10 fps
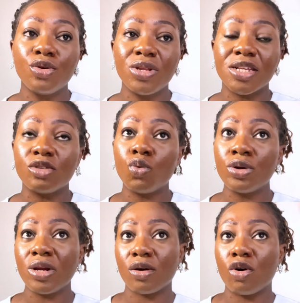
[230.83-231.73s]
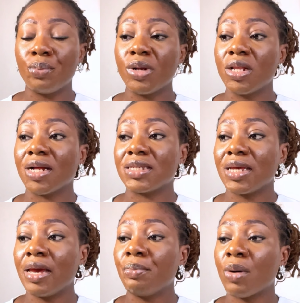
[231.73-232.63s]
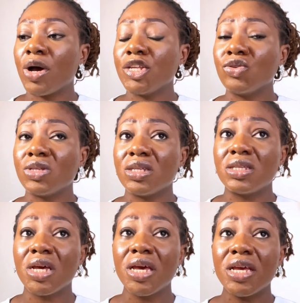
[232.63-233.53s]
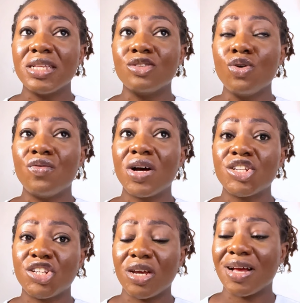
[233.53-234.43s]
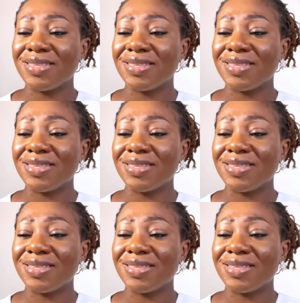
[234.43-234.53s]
no, there's one company that Mpower uses, is Nova Check.